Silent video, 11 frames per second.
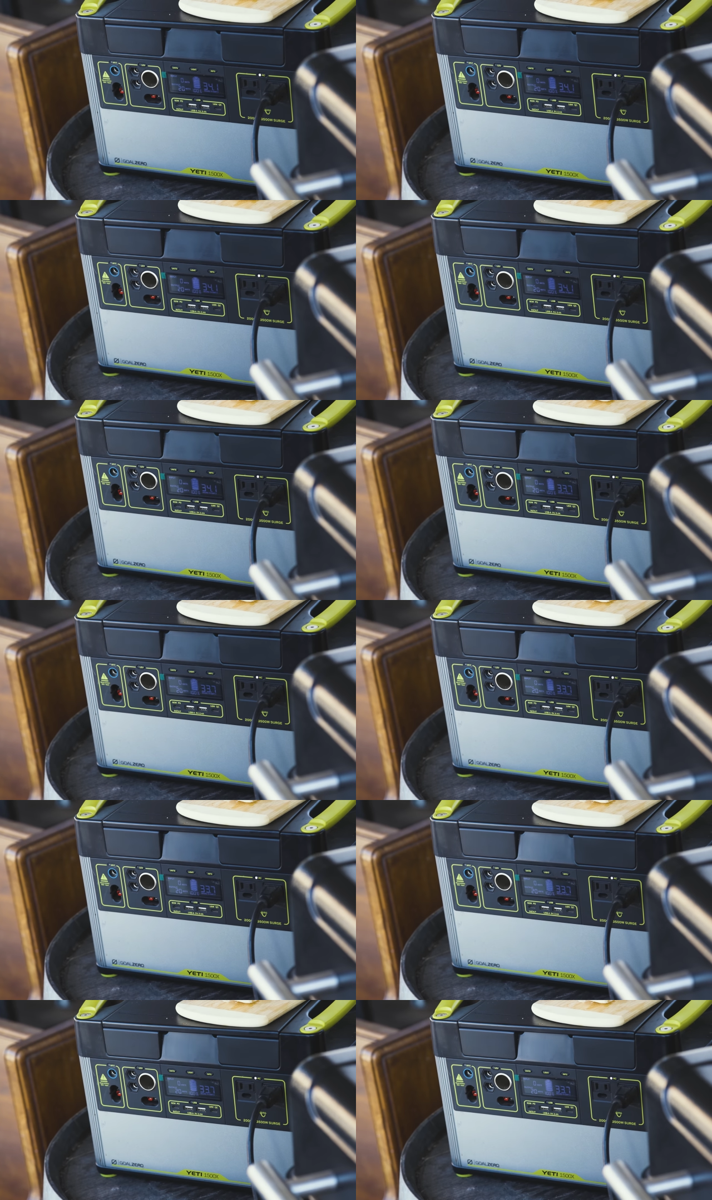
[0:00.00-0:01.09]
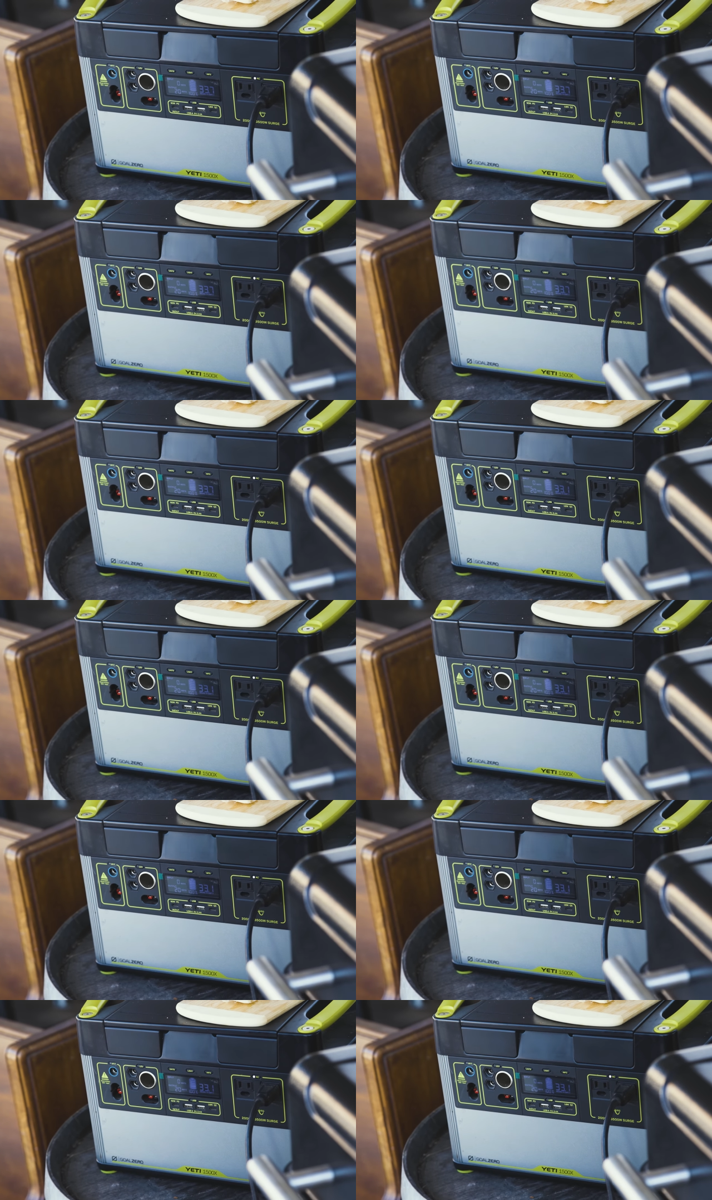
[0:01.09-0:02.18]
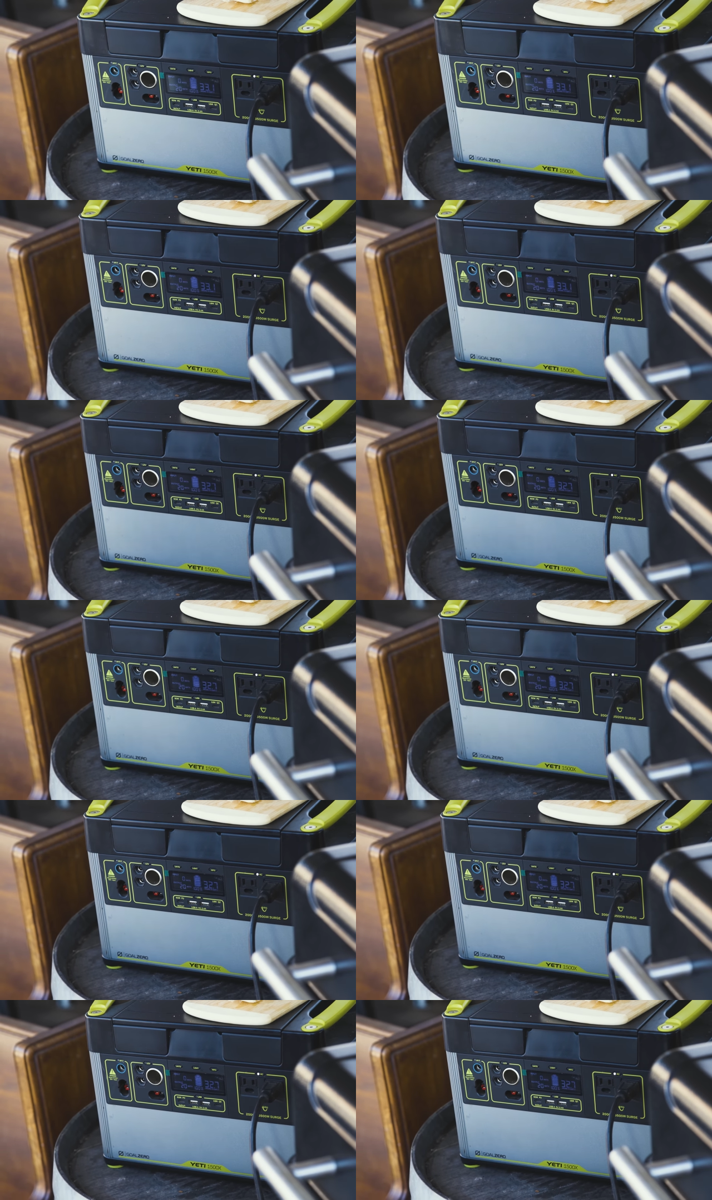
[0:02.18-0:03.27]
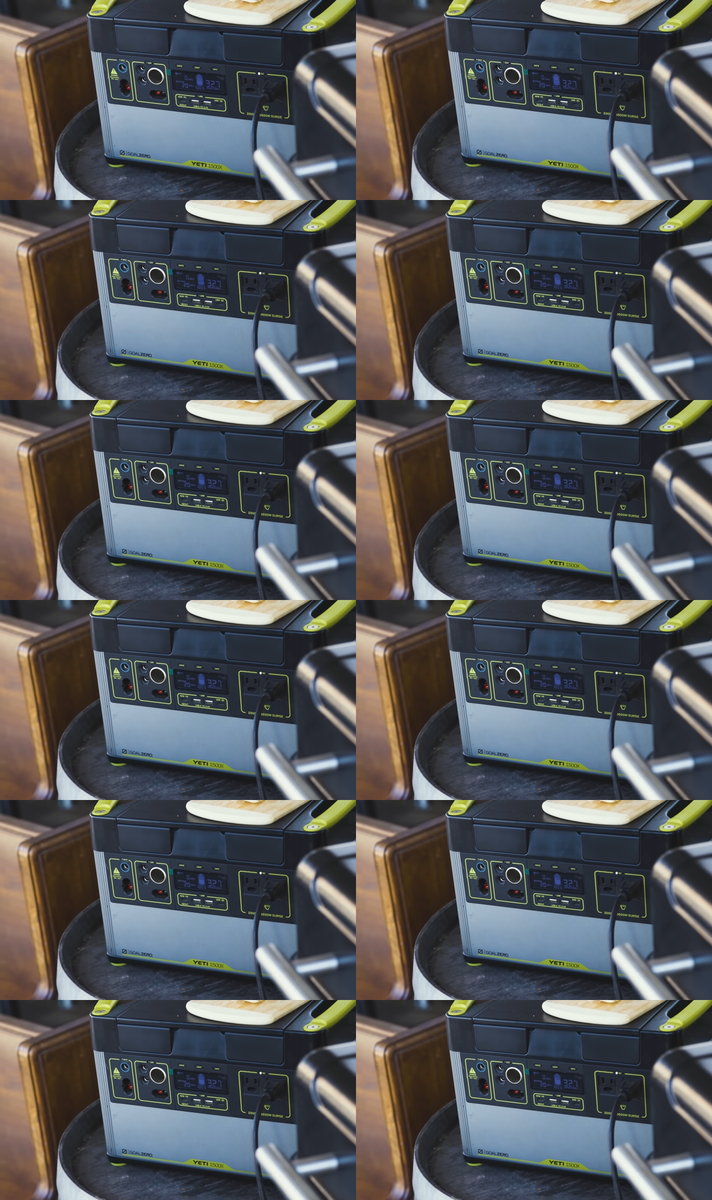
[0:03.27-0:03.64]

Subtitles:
(no speaker visible)